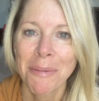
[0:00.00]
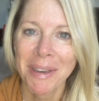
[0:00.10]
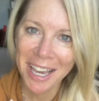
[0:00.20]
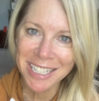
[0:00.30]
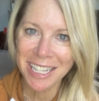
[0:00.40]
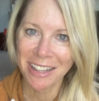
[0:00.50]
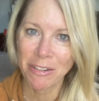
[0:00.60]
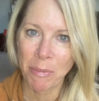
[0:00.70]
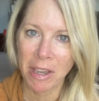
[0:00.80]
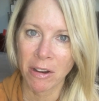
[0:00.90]
because I lived
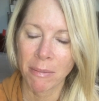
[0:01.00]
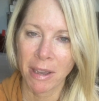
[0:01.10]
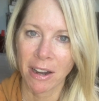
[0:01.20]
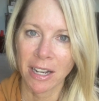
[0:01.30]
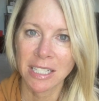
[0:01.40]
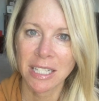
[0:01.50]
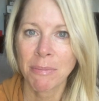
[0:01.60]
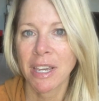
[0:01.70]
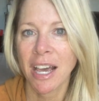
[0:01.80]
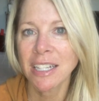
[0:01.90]
with my grandparents and
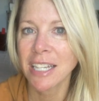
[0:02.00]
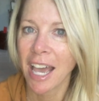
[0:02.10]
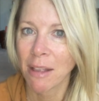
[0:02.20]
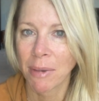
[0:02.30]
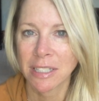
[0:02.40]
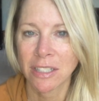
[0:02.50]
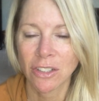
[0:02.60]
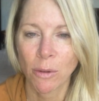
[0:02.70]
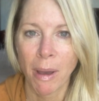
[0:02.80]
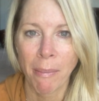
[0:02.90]
because I had my
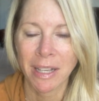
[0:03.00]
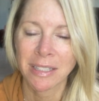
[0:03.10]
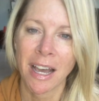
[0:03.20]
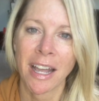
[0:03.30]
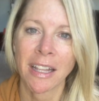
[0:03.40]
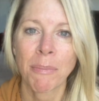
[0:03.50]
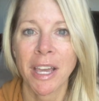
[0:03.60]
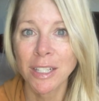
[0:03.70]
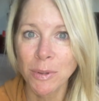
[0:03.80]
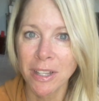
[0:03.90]
sister by my side and
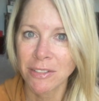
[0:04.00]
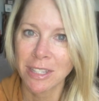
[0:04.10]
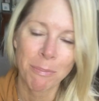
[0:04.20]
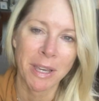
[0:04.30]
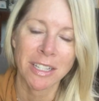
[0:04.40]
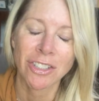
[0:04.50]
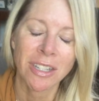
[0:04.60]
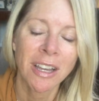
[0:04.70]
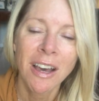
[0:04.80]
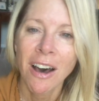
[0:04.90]
because we lived at the beach
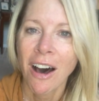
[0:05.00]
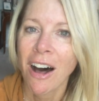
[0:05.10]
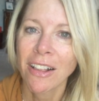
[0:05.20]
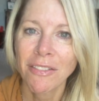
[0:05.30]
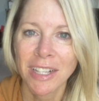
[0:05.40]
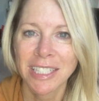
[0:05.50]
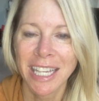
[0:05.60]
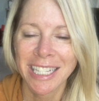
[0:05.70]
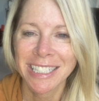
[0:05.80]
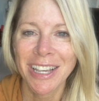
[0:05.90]
and all of these things.